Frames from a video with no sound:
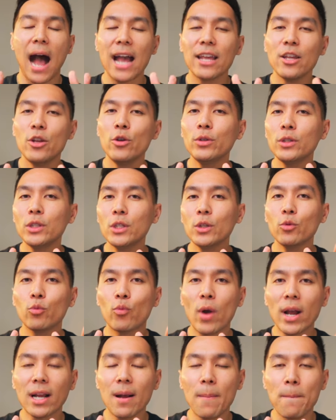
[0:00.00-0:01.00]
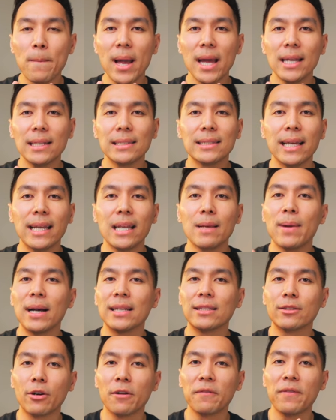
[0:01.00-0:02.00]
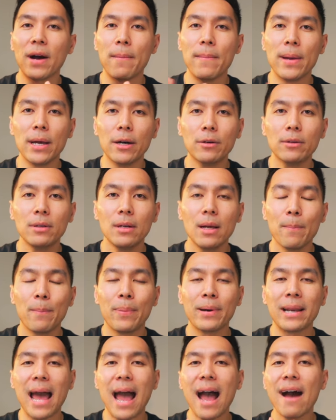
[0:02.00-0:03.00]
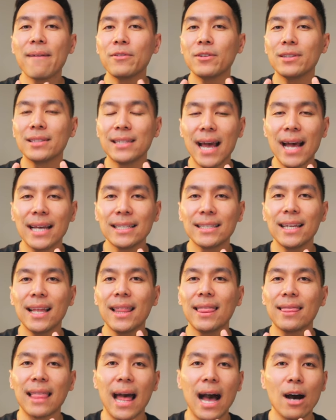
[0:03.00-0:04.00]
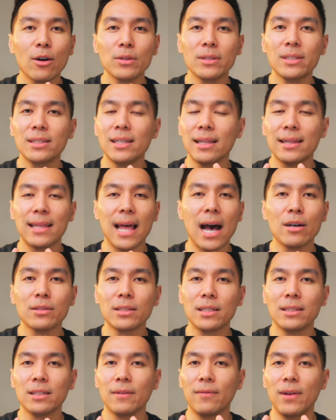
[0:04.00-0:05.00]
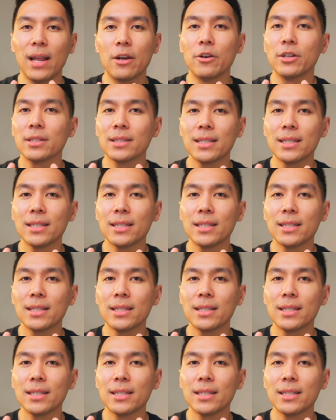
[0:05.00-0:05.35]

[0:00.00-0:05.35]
I used to recommend sending by certified mail, but after testing thousands and thousands of letters